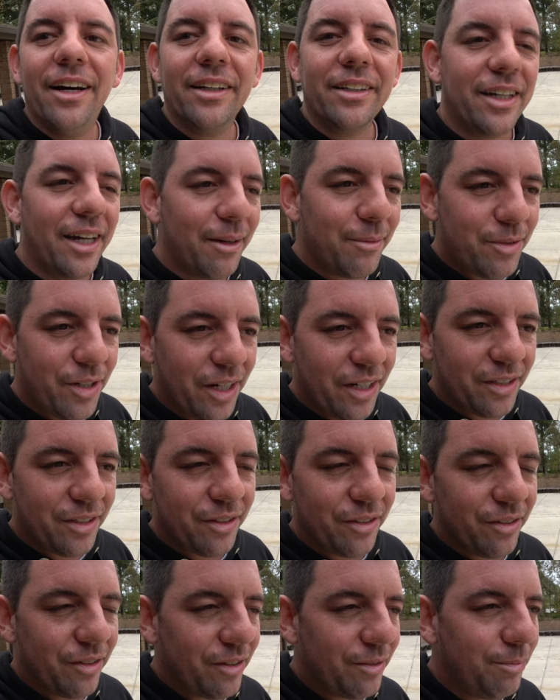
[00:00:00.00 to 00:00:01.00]
Game
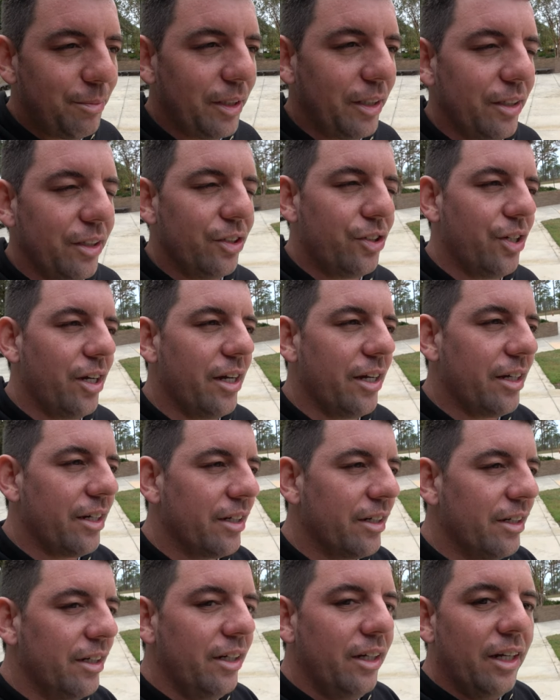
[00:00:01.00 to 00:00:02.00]
Chasers, Billy and Jay,
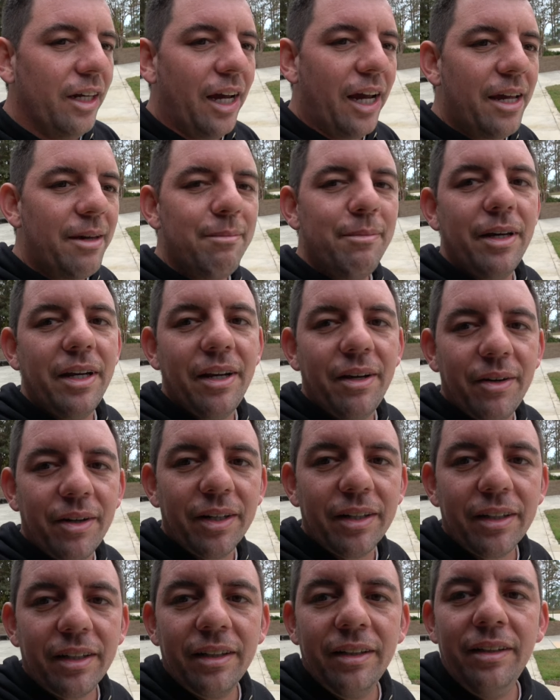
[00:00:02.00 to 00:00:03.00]
8-Bit
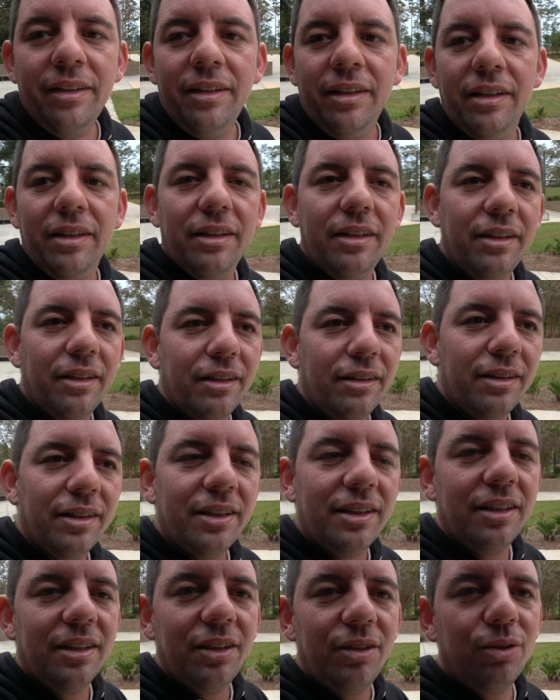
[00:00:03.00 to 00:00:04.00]
Eric, you know,
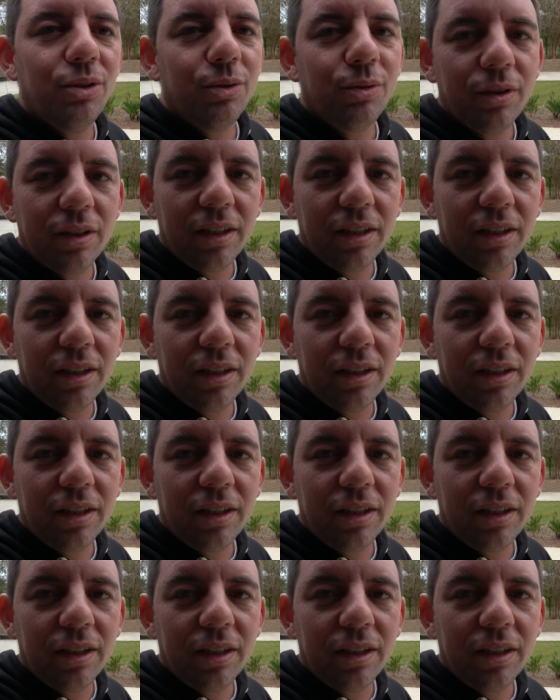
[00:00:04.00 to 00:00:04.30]
this, the usual